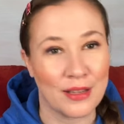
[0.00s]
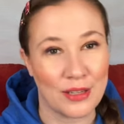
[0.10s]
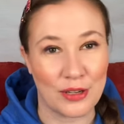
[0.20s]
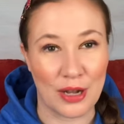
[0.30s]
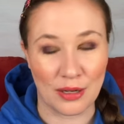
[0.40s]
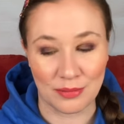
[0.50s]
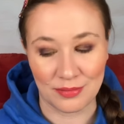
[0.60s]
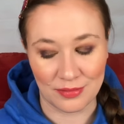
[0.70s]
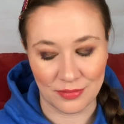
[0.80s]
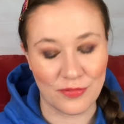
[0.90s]
You know,
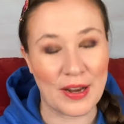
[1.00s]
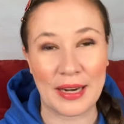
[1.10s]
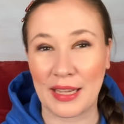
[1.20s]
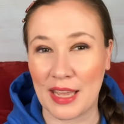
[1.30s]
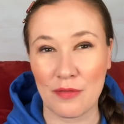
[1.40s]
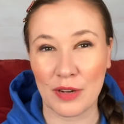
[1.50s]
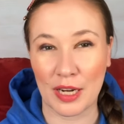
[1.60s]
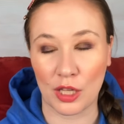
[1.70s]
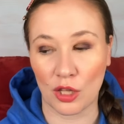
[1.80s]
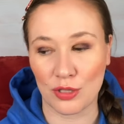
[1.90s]
very came very
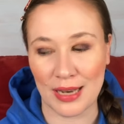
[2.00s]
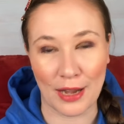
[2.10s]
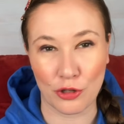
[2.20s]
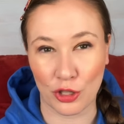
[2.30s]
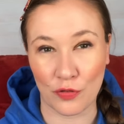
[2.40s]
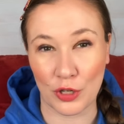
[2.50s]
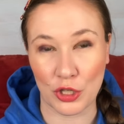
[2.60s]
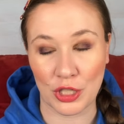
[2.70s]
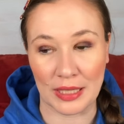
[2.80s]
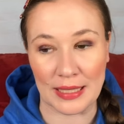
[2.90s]
close to actually
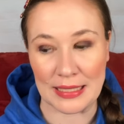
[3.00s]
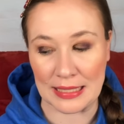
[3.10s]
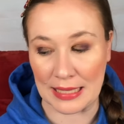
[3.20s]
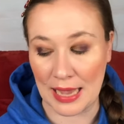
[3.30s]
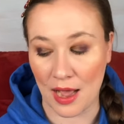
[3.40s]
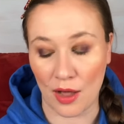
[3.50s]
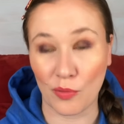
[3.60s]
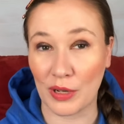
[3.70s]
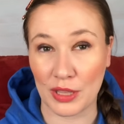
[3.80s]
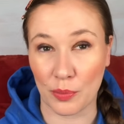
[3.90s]
finishing this uh,
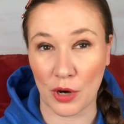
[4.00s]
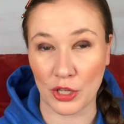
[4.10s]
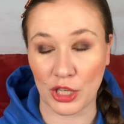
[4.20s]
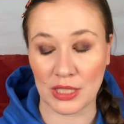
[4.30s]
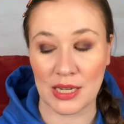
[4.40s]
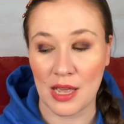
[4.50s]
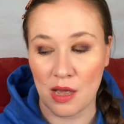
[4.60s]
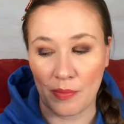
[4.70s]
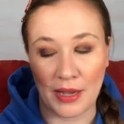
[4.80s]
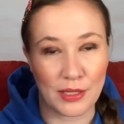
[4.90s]
with the project,
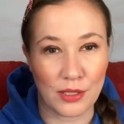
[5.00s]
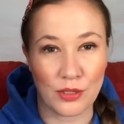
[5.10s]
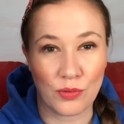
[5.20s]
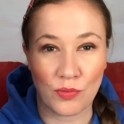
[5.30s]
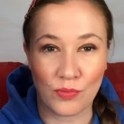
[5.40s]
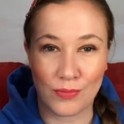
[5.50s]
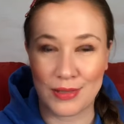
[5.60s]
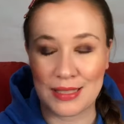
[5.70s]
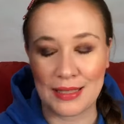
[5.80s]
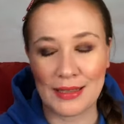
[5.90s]
but
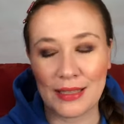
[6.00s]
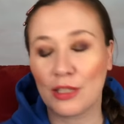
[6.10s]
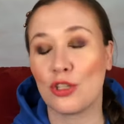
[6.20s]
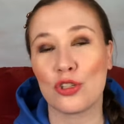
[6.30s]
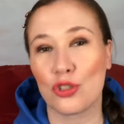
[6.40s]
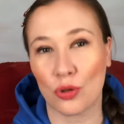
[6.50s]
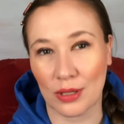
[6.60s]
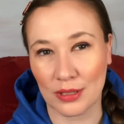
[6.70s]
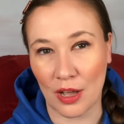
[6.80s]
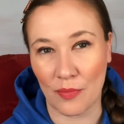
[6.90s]
was a little
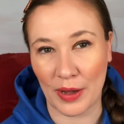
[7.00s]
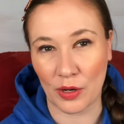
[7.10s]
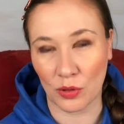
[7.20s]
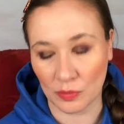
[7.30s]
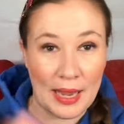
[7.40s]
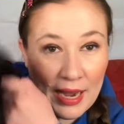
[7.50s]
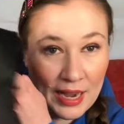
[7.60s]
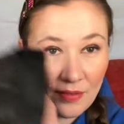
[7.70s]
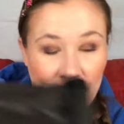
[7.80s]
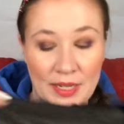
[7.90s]
short of my goal. I
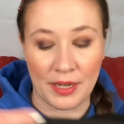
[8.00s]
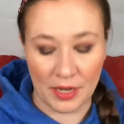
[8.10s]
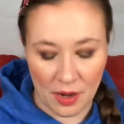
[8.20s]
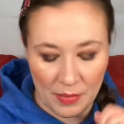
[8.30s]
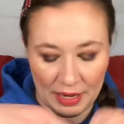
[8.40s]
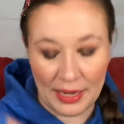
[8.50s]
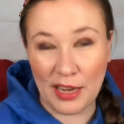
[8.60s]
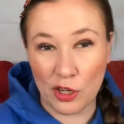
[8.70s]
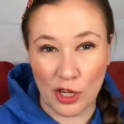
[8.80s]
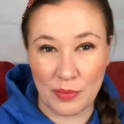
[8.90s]
have in here my
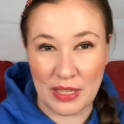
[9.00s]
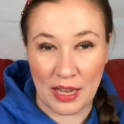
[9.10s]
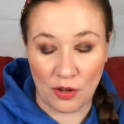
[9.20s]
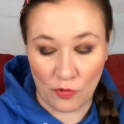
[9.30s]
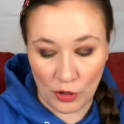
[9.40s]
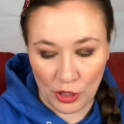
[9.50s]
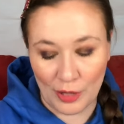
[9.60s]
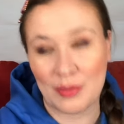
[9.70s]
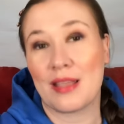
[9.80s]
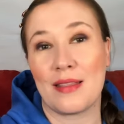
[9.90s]
hand creams and foot
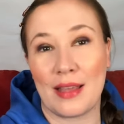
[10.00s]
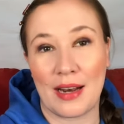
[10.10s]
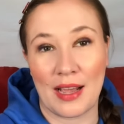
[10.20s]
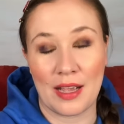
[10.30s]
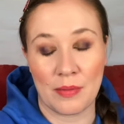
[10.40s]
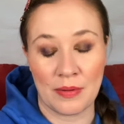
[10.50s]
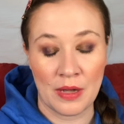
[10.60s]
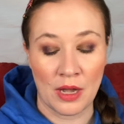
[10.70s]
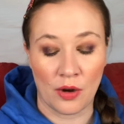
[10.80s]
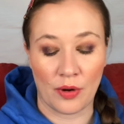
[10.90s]
creams that I am
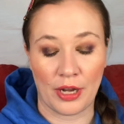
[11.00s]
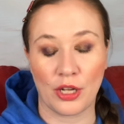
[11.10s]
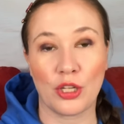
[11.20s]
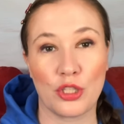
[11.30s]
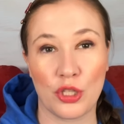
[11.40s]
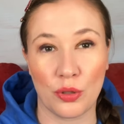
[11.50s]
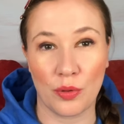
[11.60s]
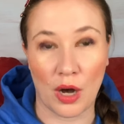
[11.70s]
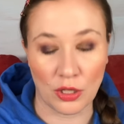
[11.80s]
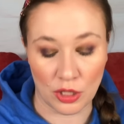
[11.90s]
going to
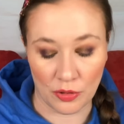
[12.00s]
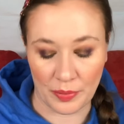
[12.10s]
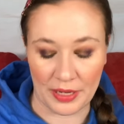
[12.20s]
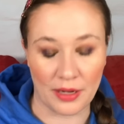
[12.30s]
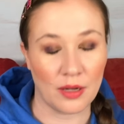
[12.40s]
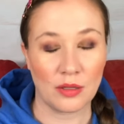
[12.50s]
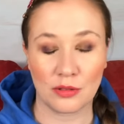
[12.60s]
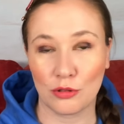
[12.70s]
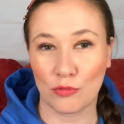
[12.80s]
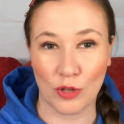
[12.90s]
also be
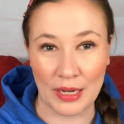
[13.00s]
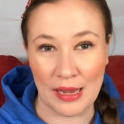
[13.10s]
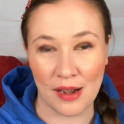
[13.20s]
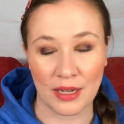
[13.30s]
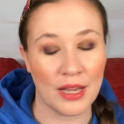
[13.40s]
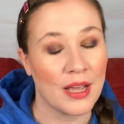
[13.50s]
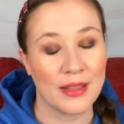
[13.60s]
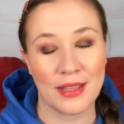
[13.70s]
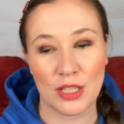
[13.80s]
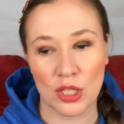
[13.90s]
working on.
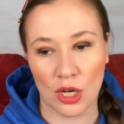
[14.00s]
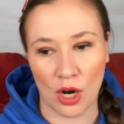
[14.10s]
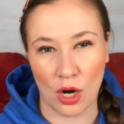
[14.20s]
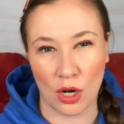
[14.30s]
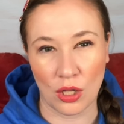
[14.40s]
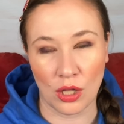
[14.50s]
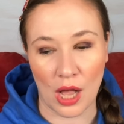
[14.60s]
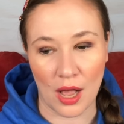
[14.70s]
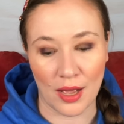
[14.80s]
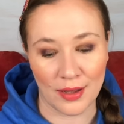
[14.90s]
These are all
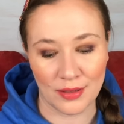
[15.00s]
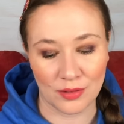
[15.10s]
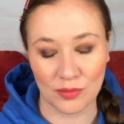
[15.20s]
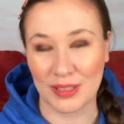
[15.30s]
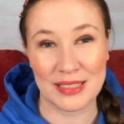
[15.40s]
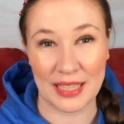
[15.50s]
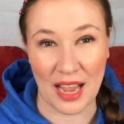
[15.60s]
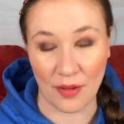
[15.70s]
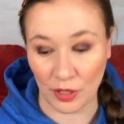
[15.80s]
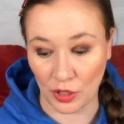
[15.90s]
uh, ones that I
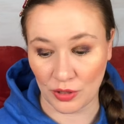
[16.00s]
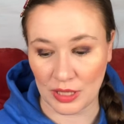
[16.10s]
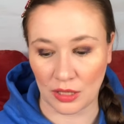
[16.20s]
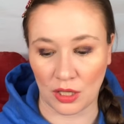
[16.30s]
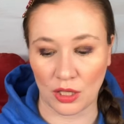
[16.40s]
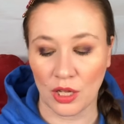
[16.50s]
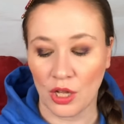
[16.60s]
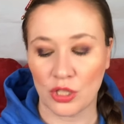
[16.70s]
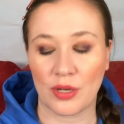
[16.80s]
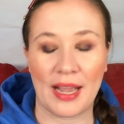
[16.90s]
haven't used at all.
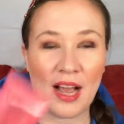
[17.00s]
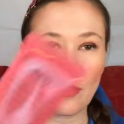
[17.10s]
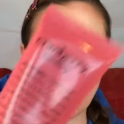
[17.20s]
So I have